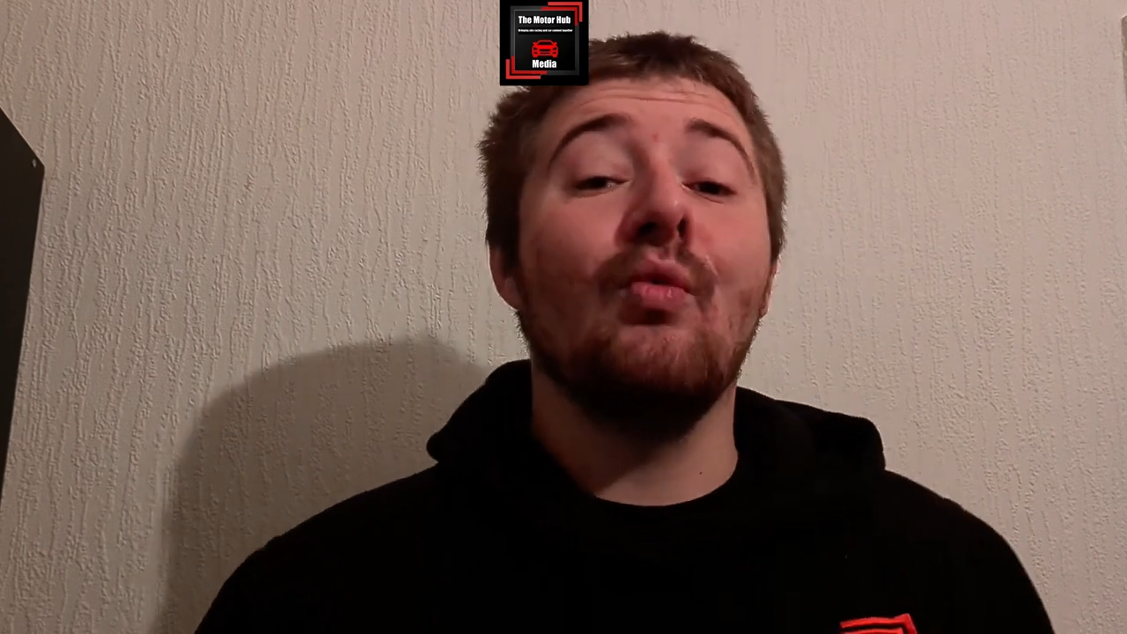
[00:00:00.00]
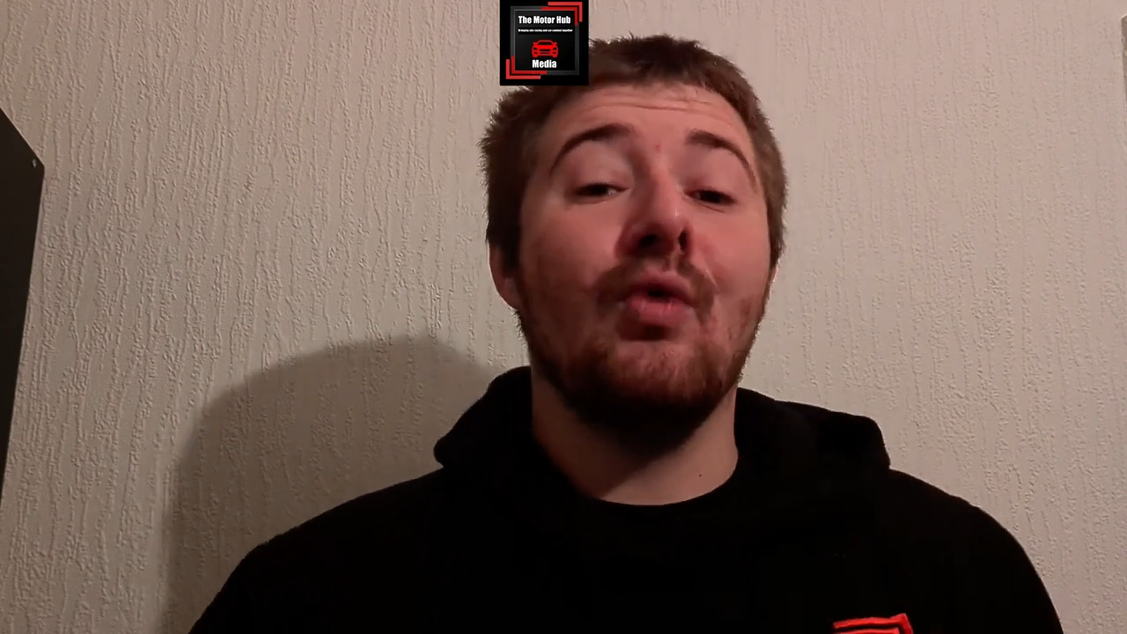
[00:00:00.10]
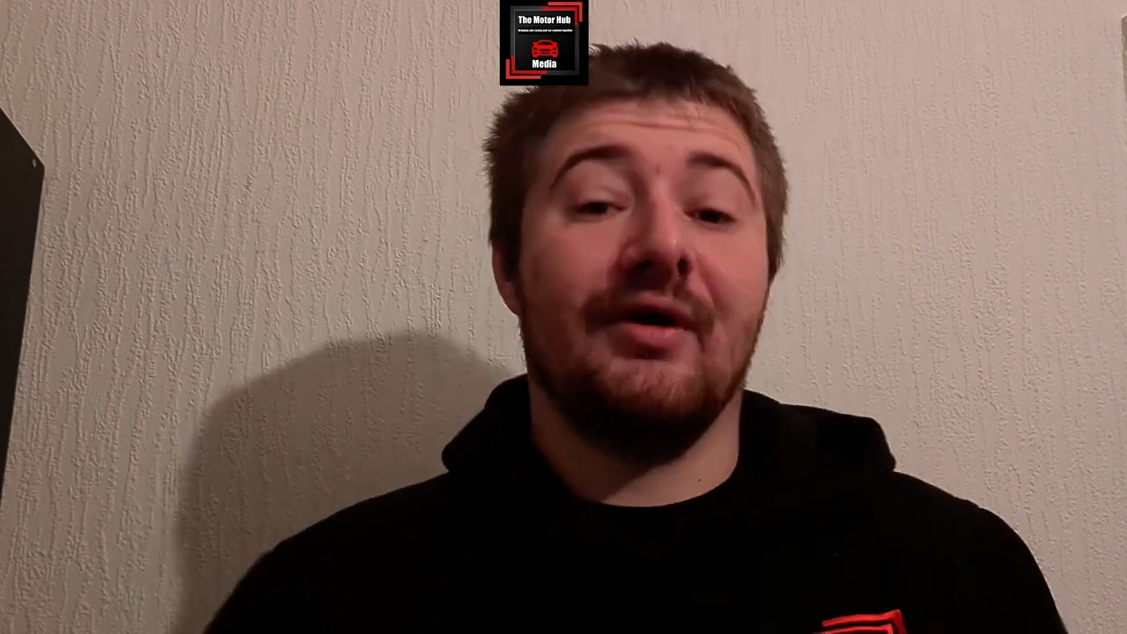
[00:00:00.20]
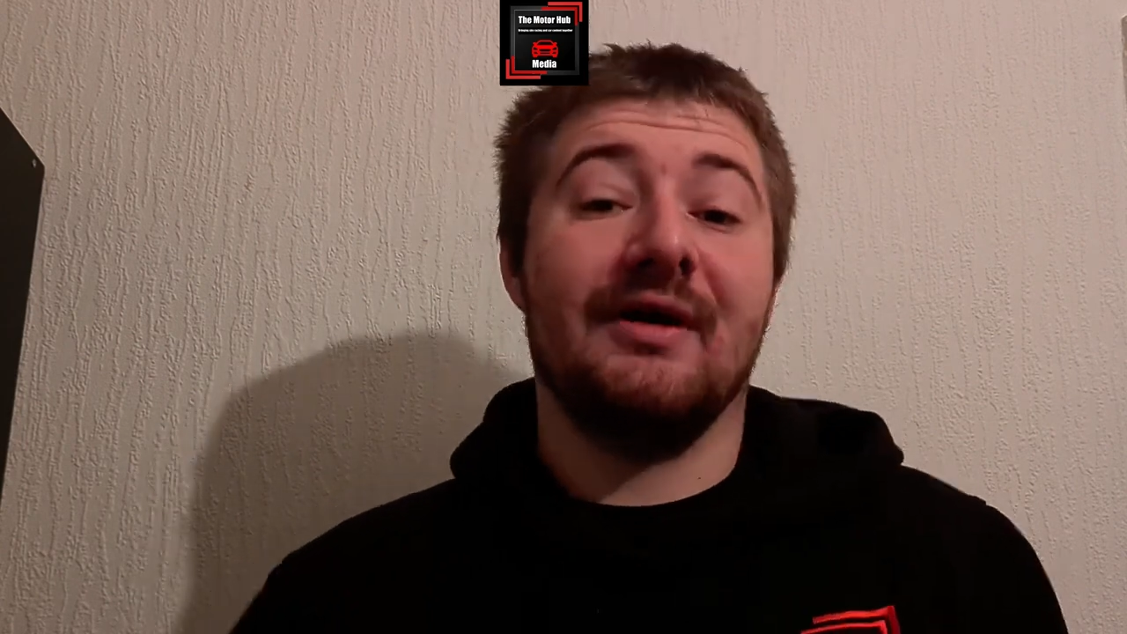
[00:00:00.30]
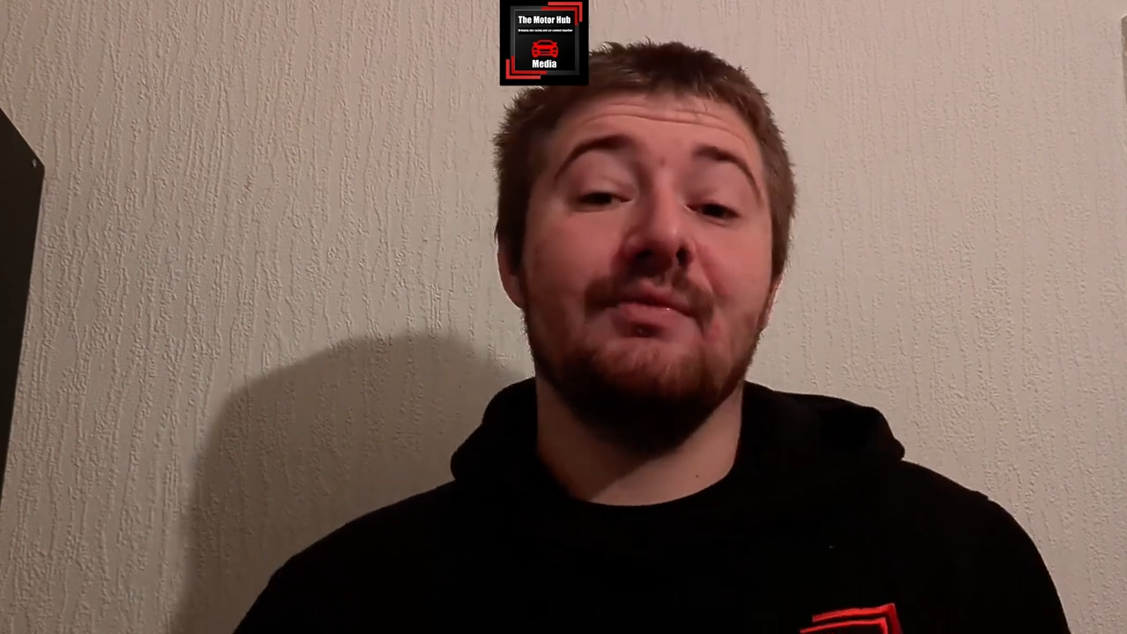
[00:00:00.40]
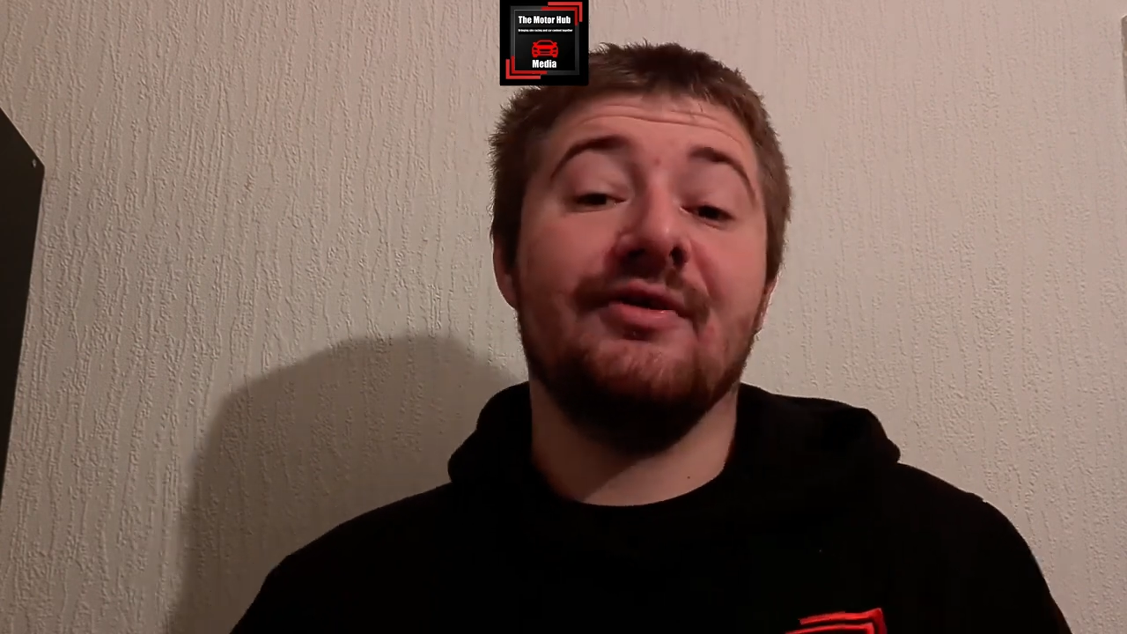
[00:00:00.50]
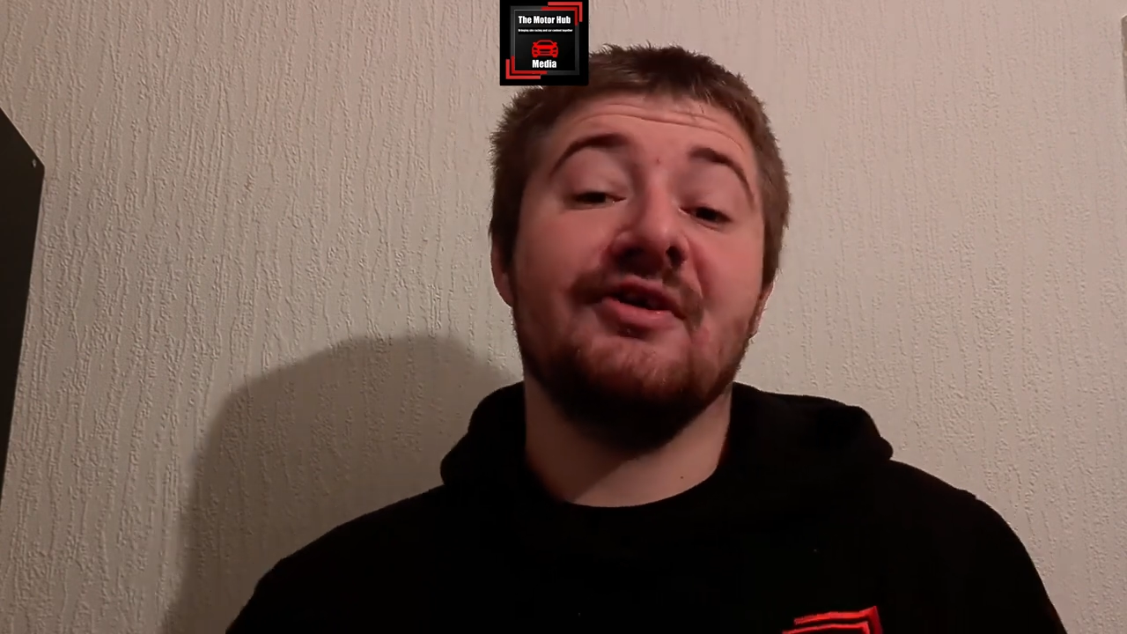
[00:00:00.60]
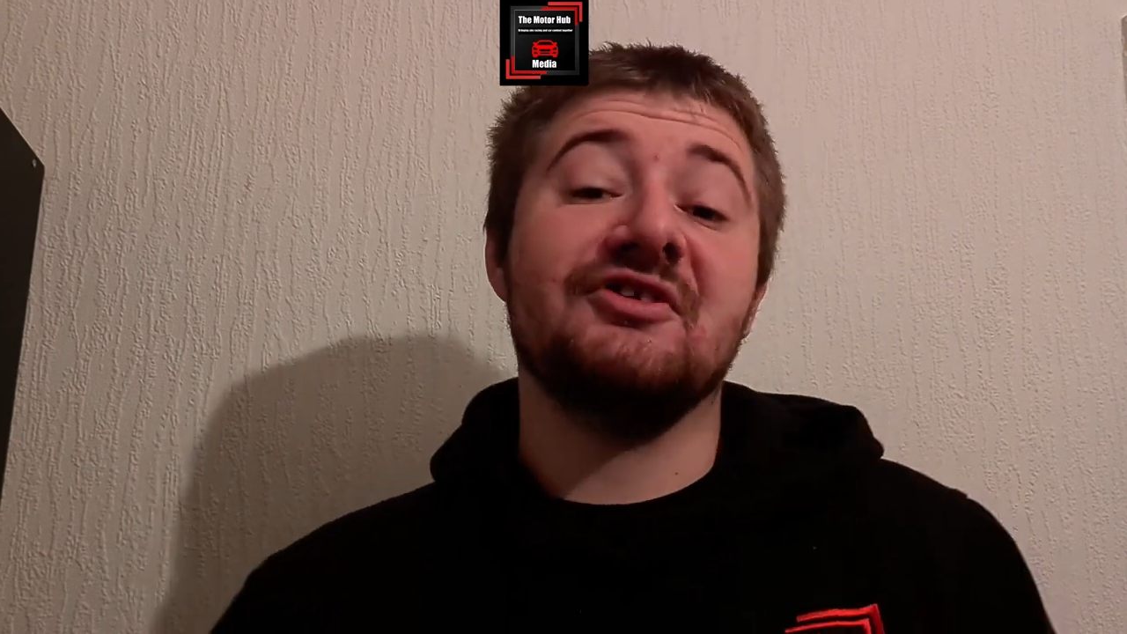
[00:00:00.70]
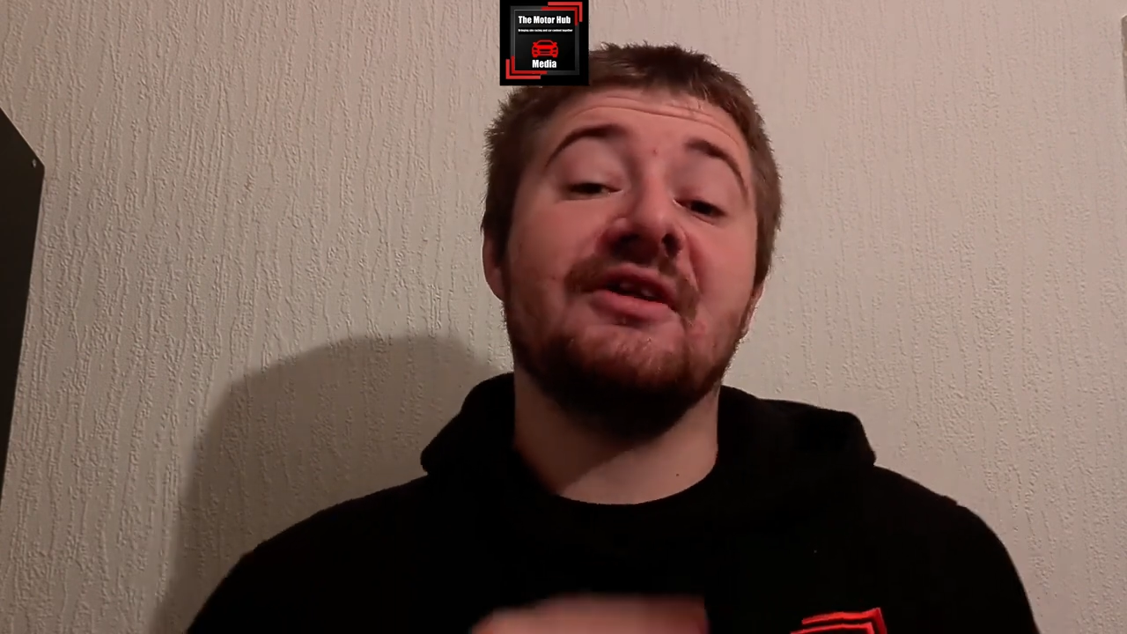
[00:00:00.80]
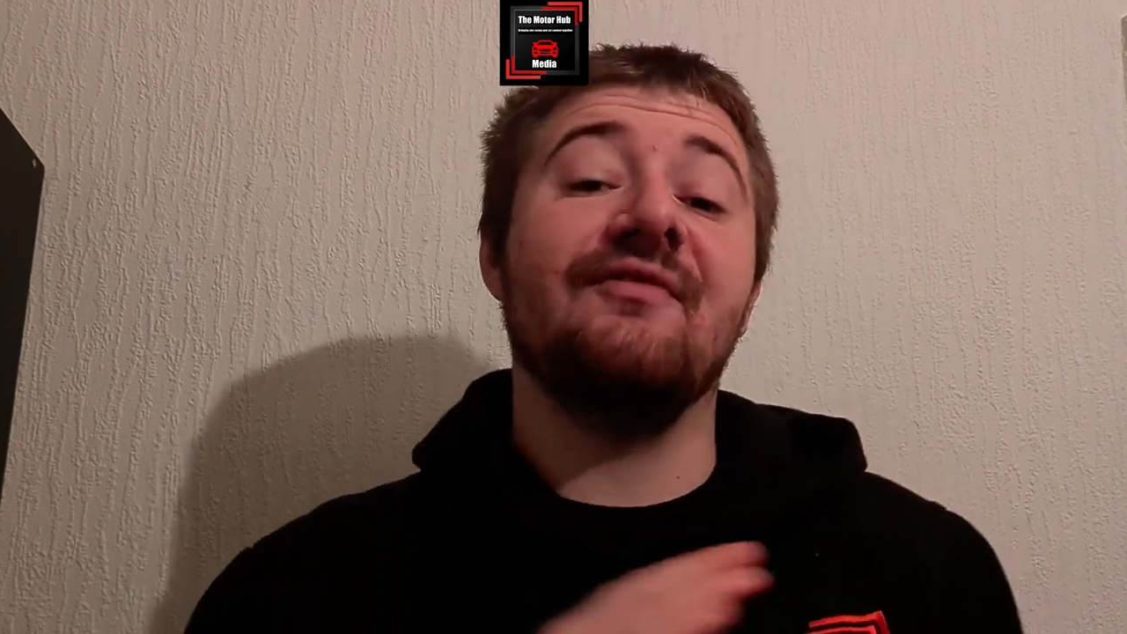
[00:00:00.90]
working with us and